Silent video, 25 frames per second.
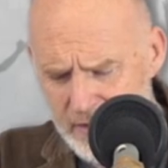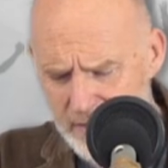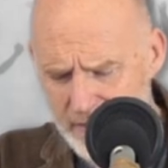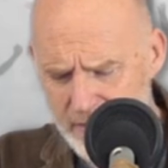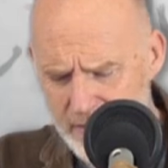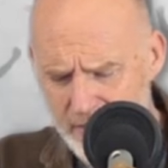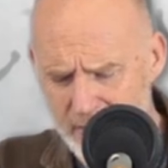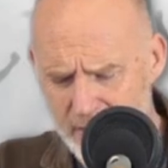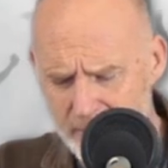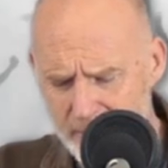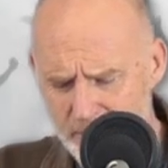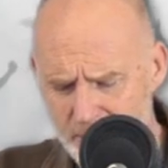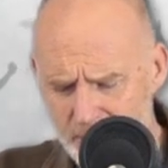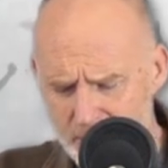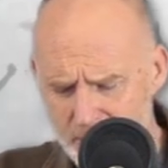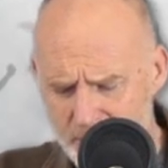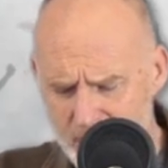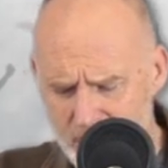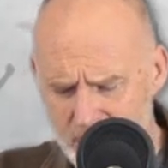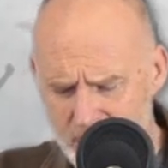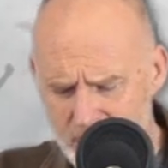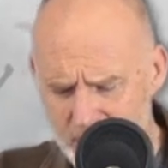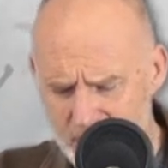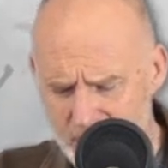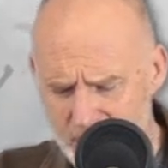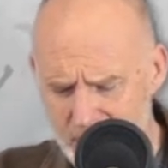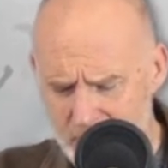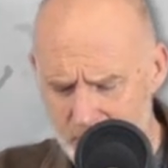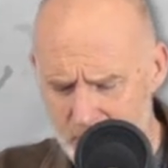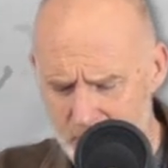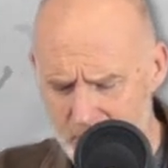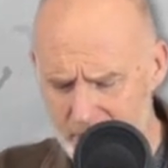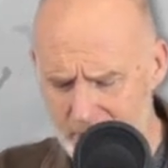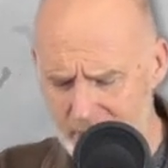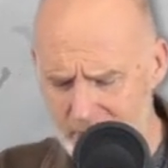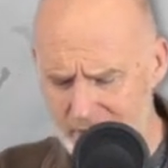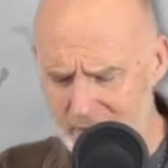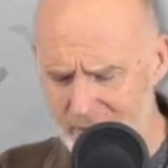Um, and
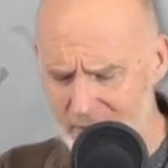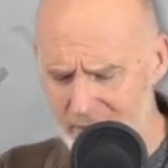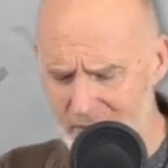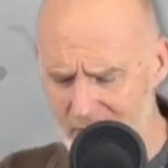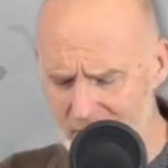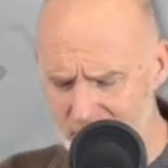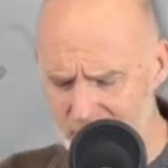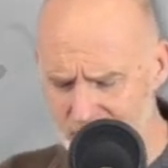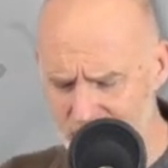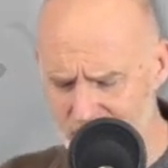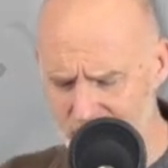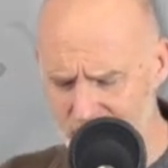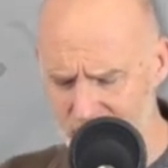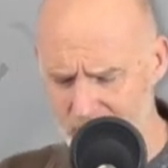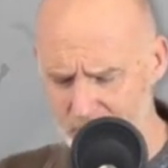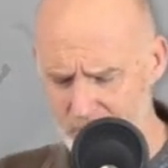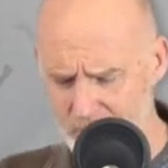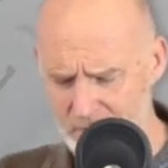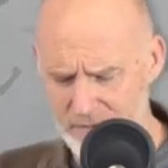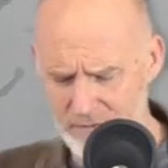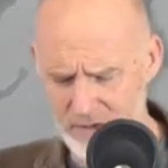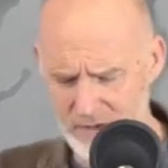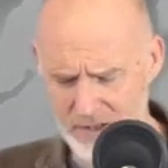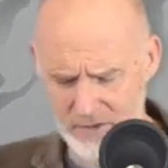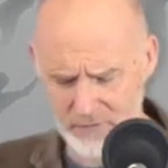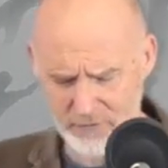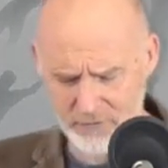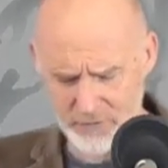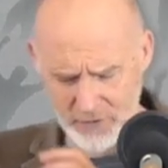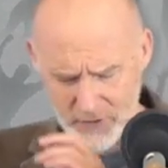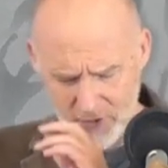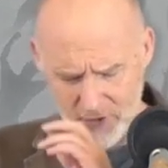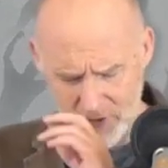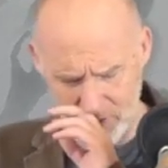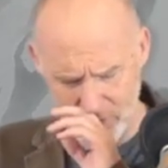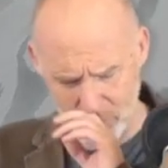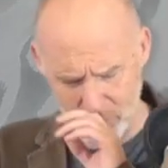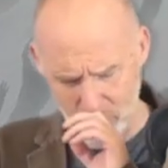Ahimelech asks him in, in
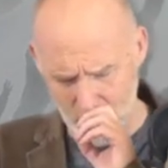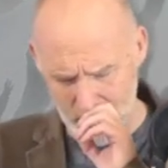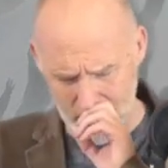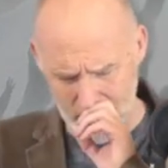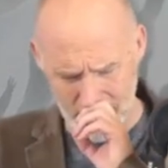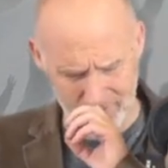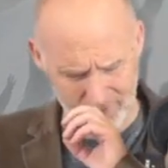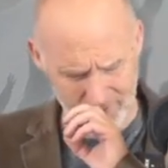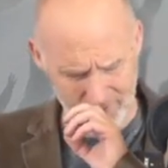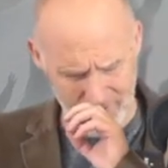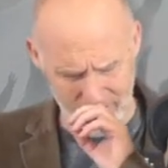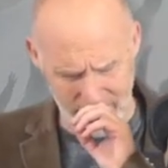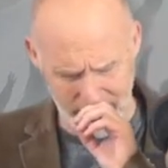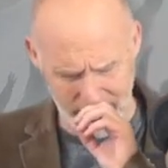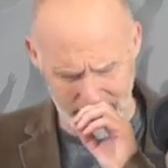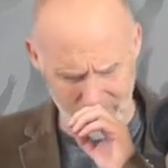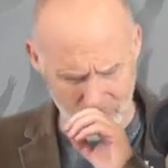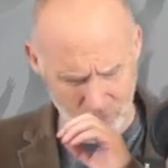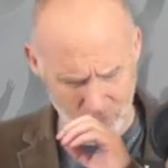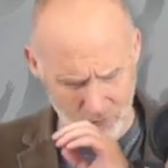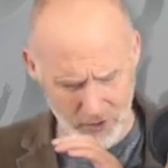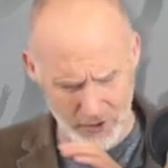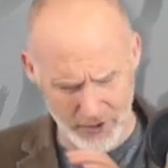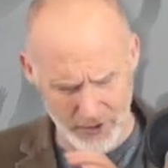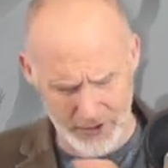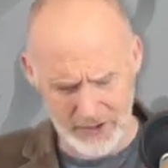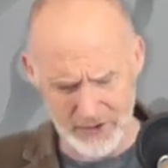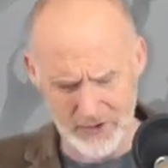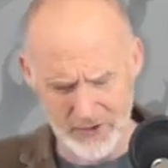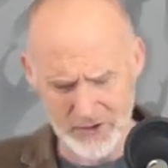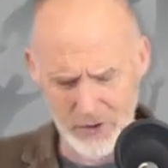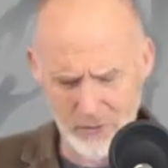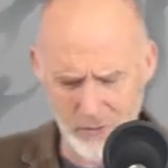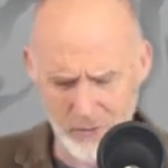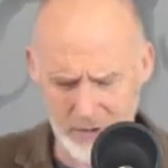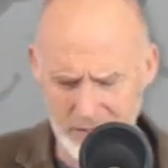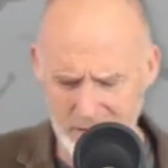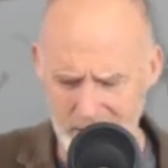verse 1, like, what are you
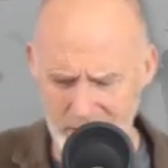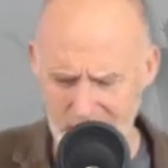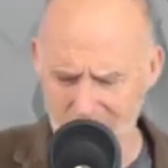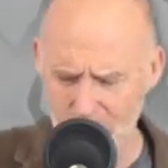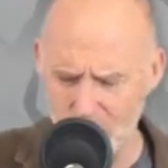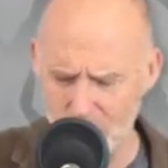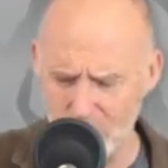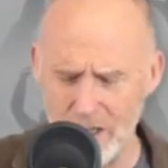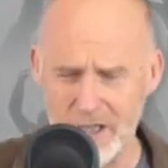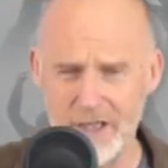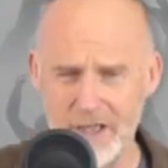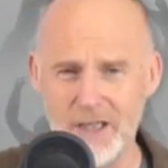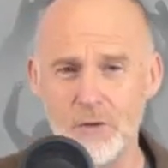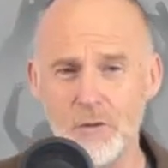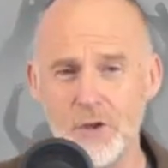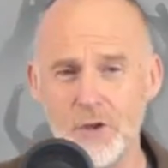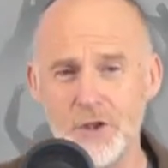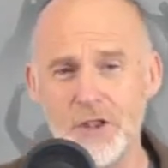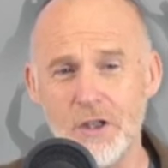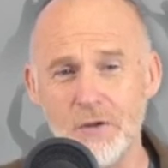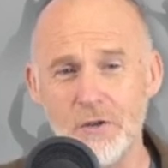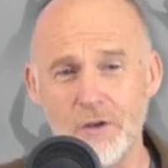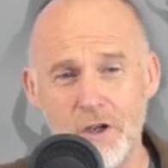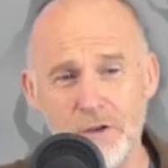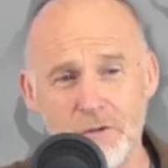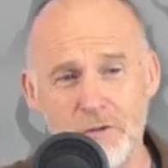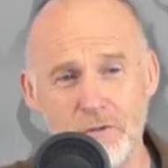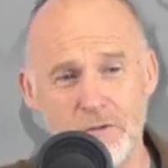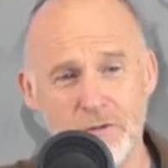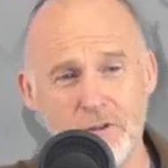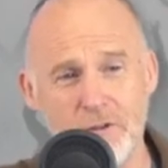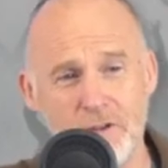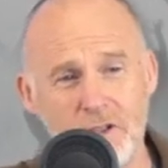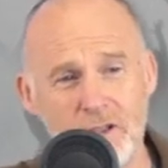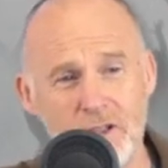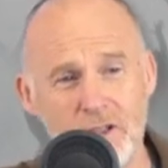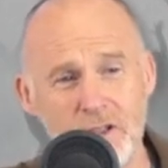doing here? Why are you on your own?